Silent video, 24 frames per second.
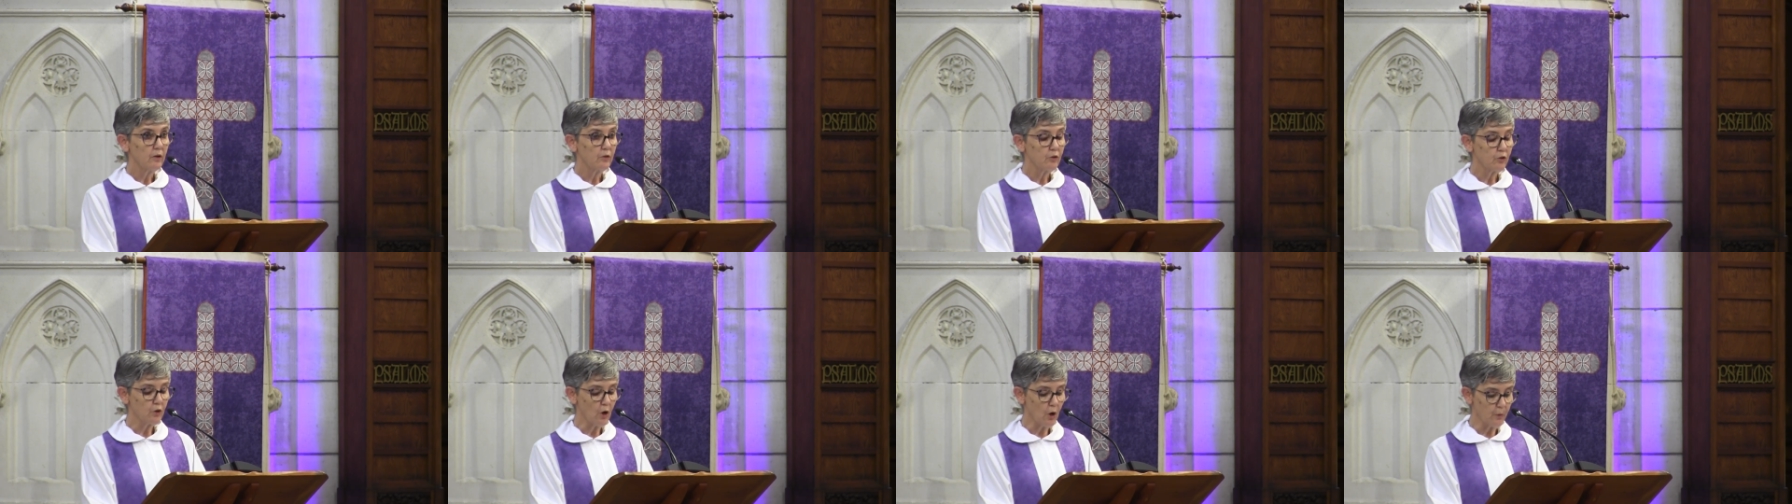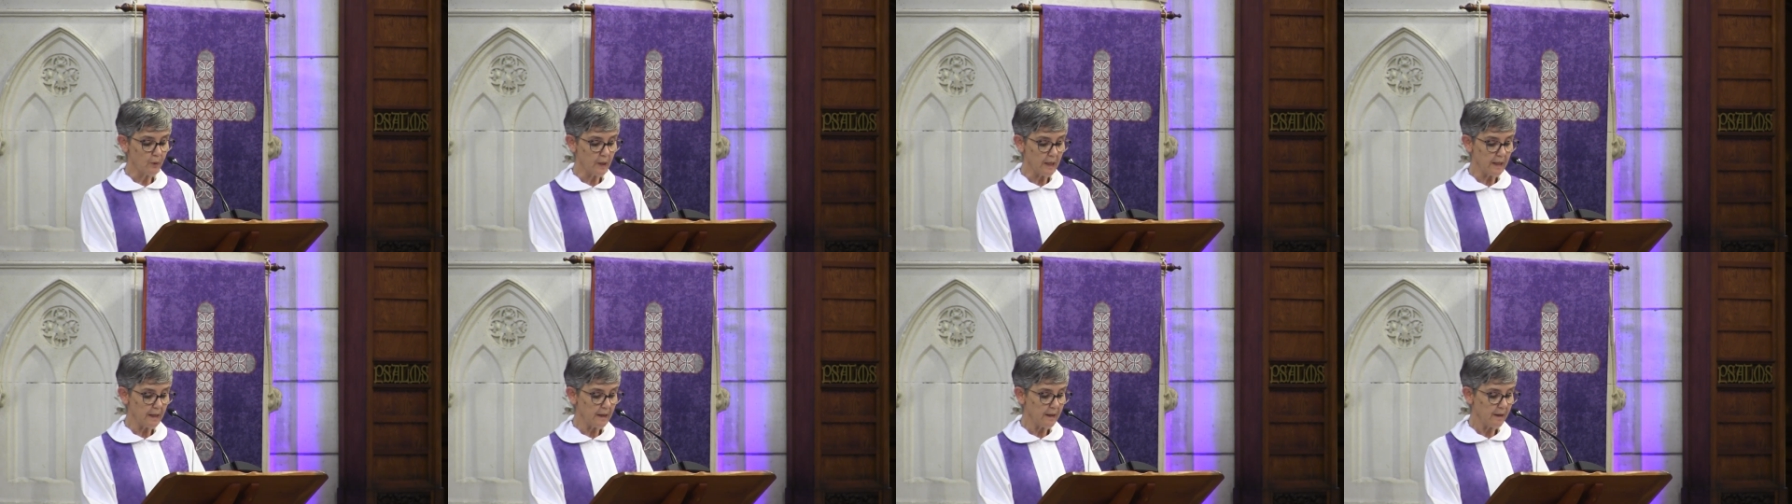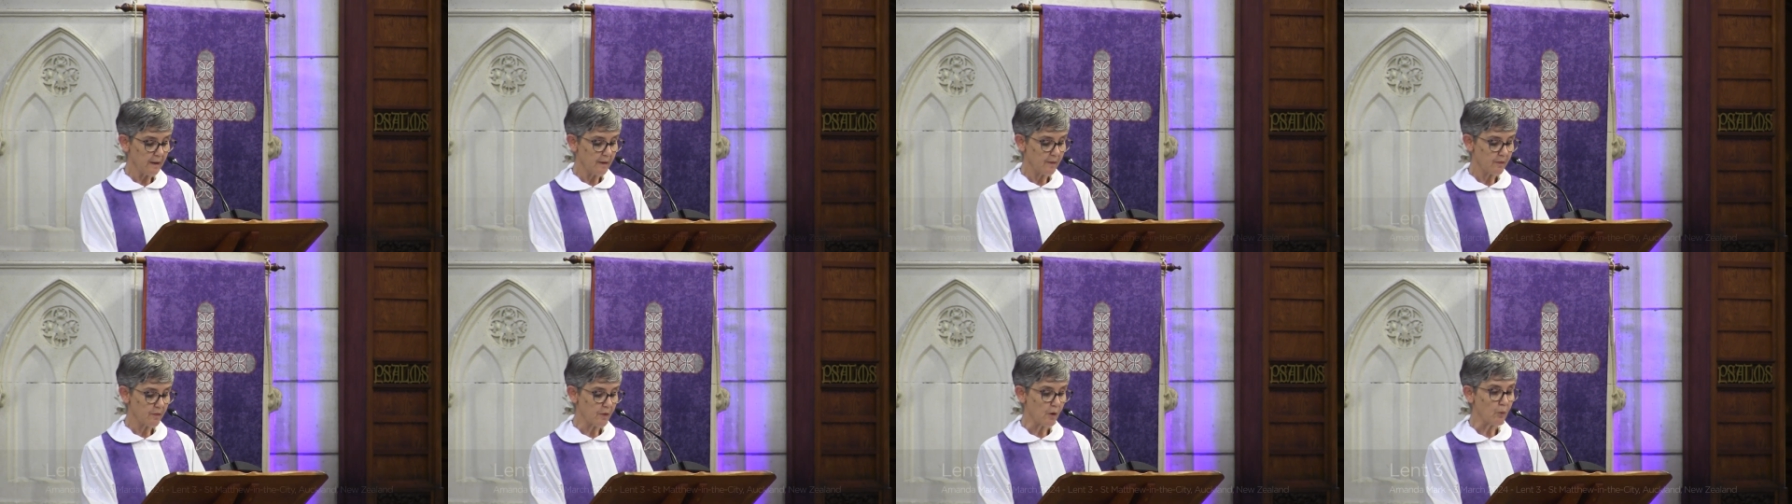
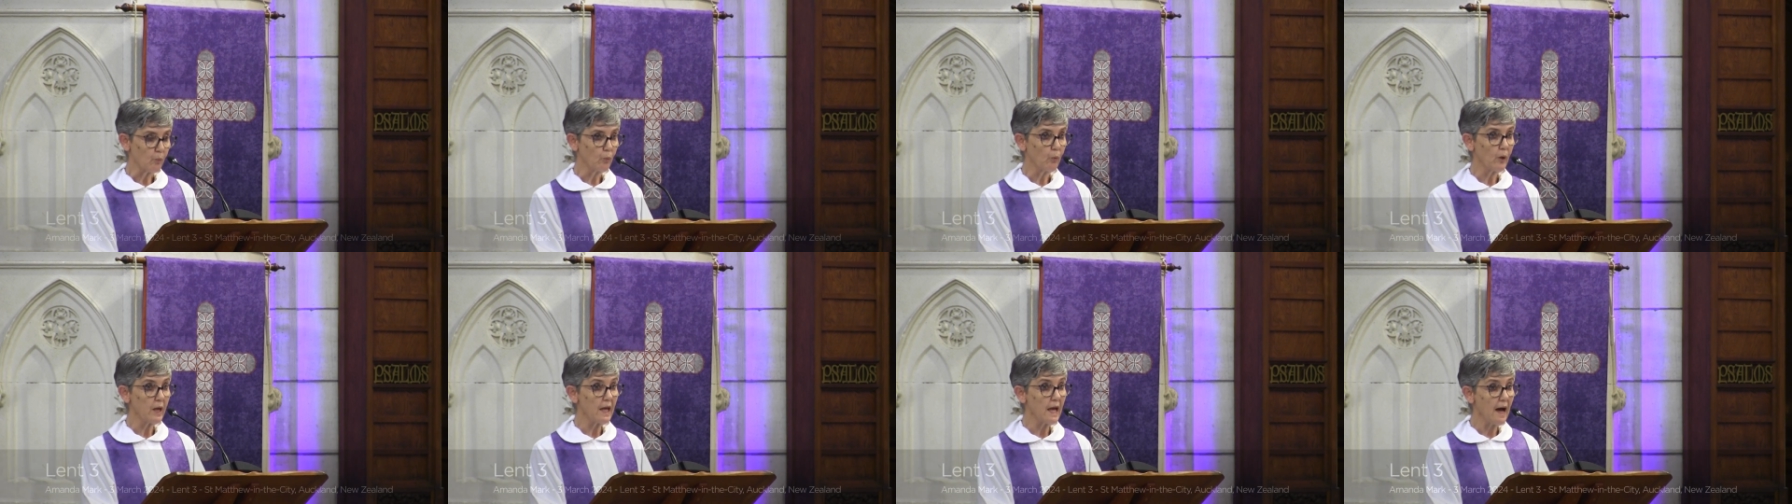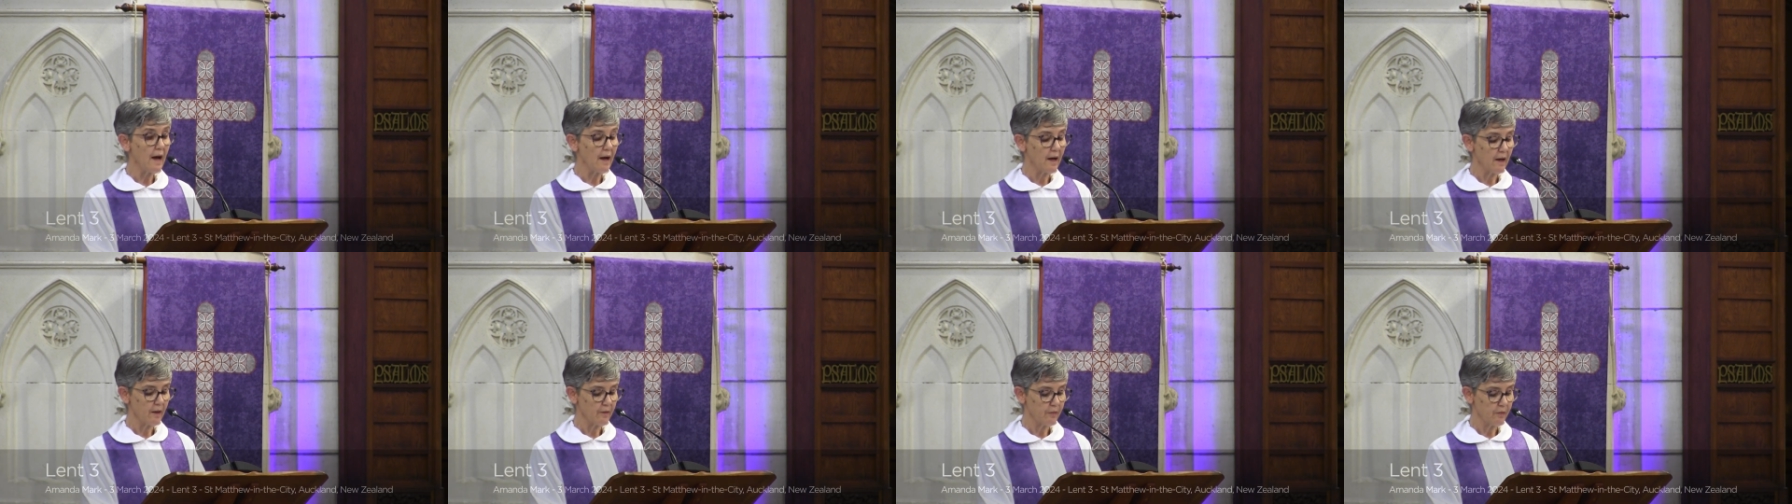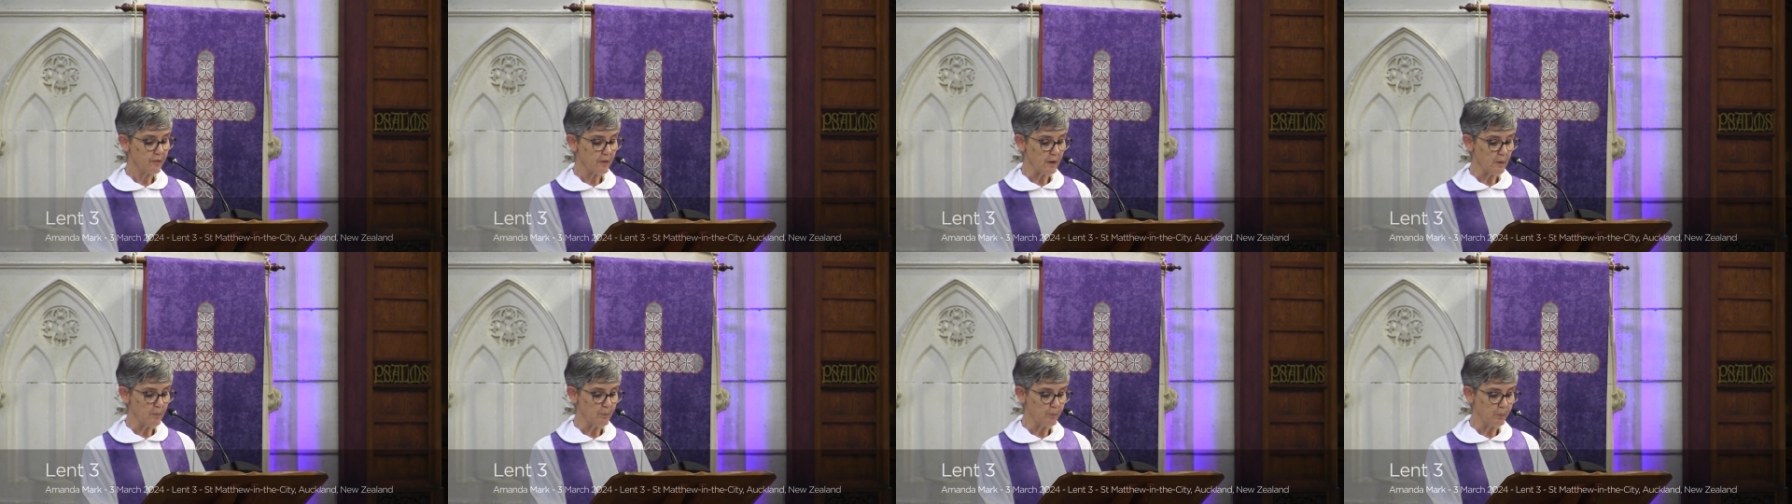knowing that we are
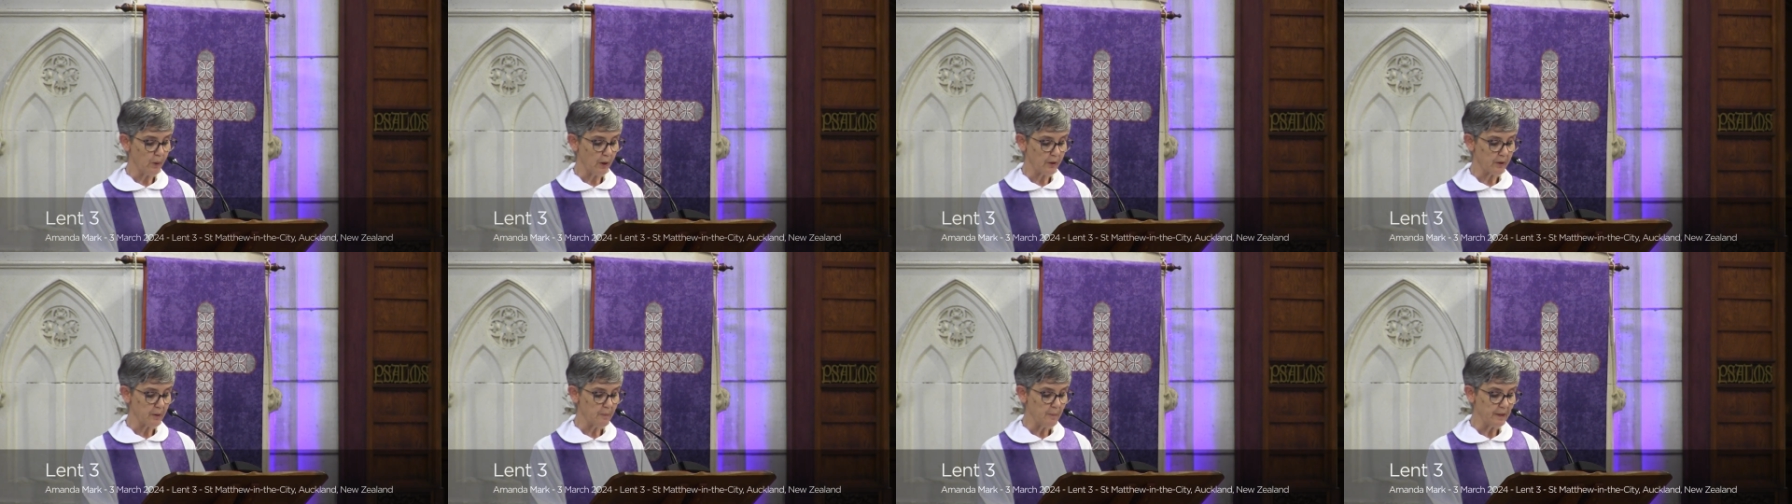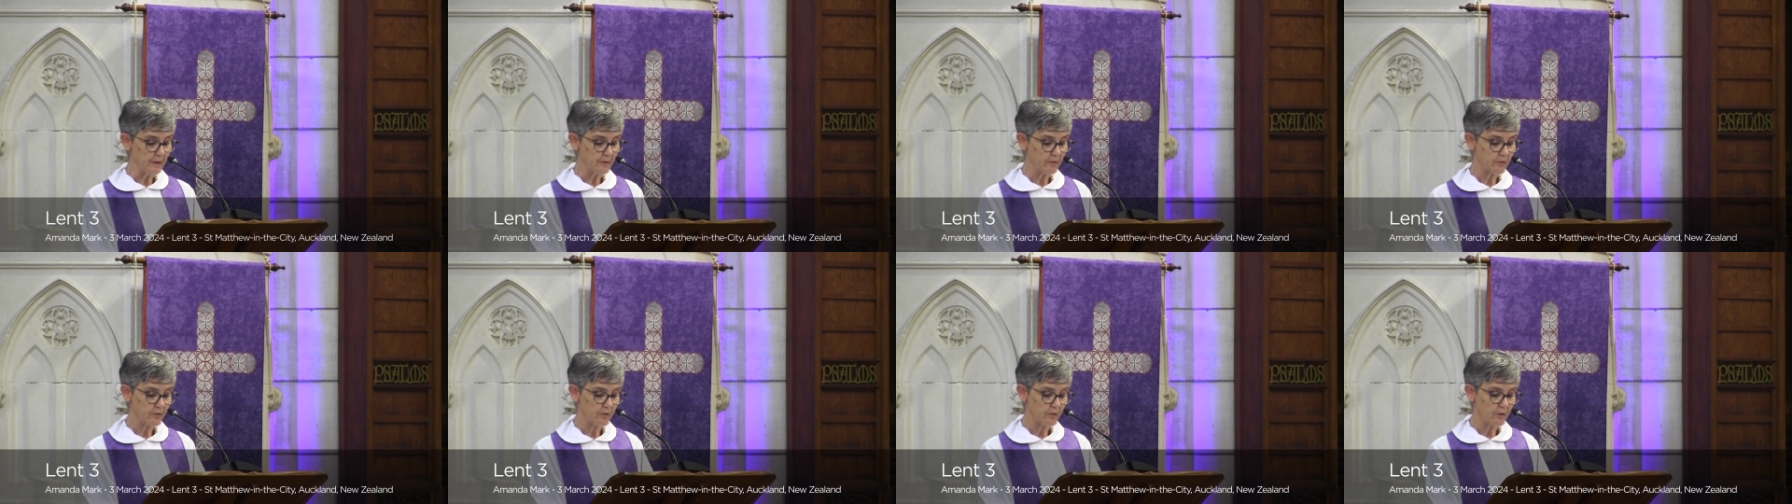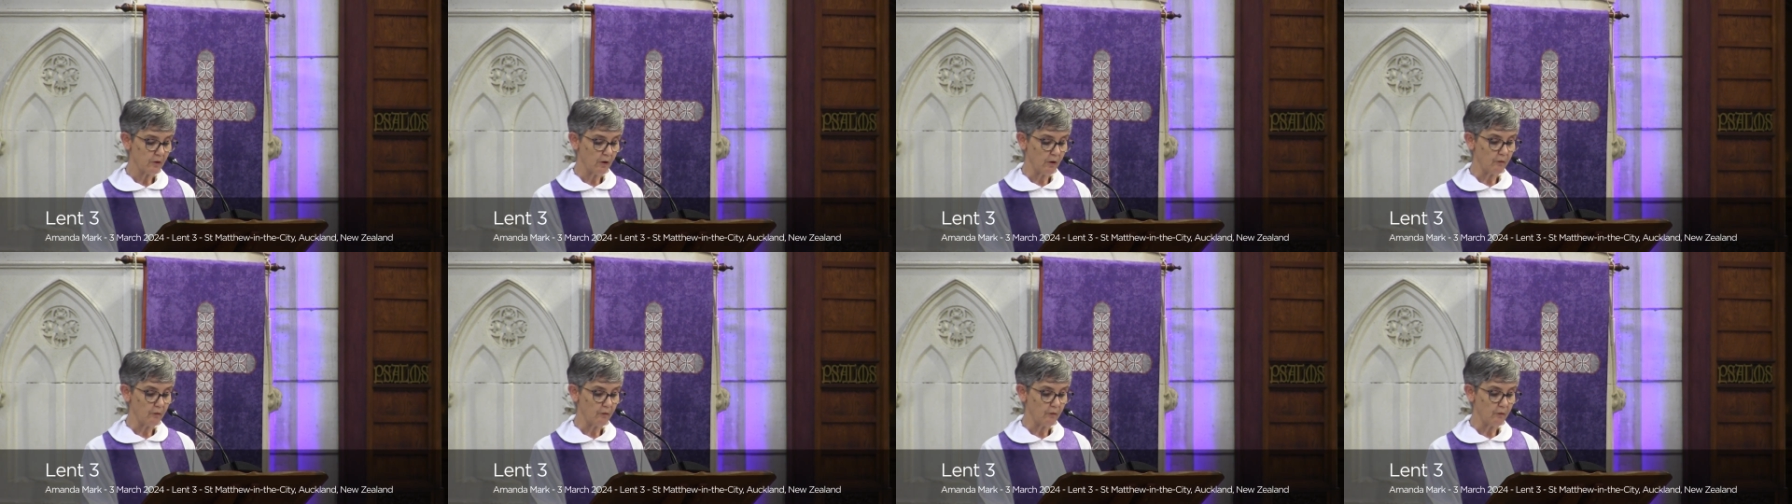the embodiment